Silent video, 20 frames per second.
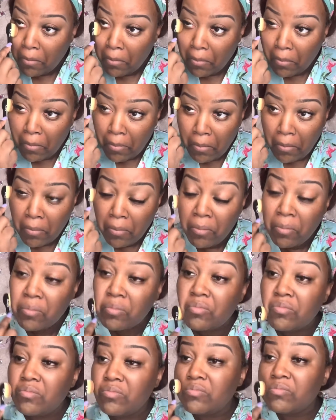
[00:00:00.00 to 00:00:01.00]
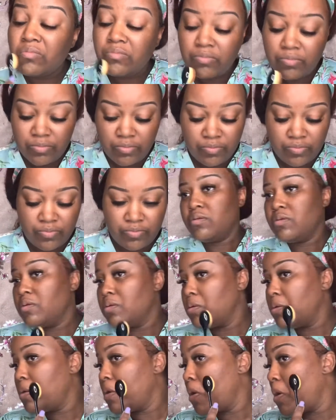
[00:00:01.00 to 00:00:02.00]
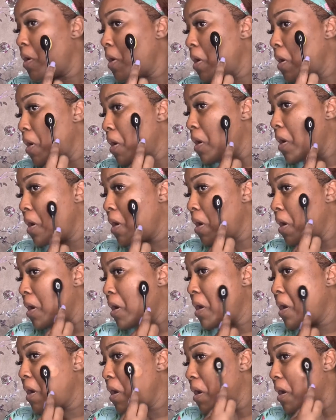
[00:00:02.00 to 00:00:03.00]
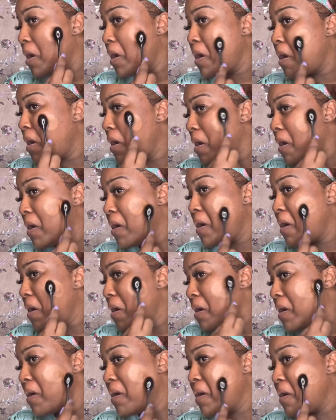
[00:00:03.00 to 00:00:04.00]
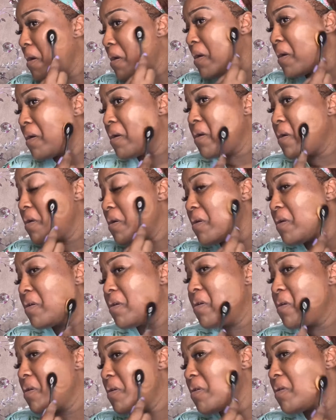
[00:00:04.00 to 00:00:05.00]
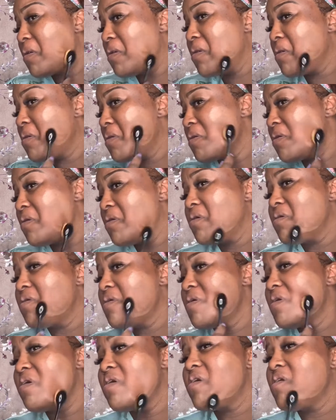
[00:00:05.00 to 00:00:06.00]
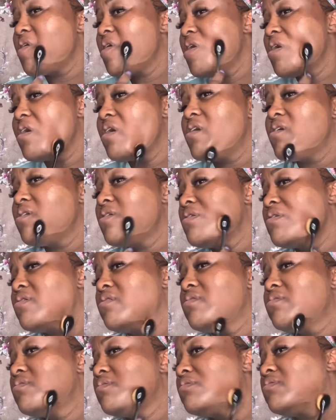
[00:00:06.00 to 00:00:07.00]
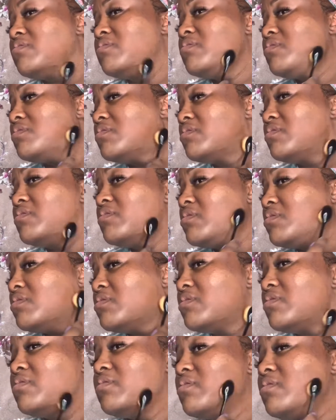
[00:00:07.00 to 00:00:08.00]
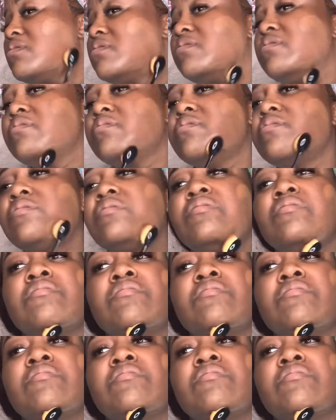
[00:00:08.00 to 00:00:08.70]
I love this brush. I'm glad I grabbed more than one. This is this side that I'm doing. Make sure you rub it in good.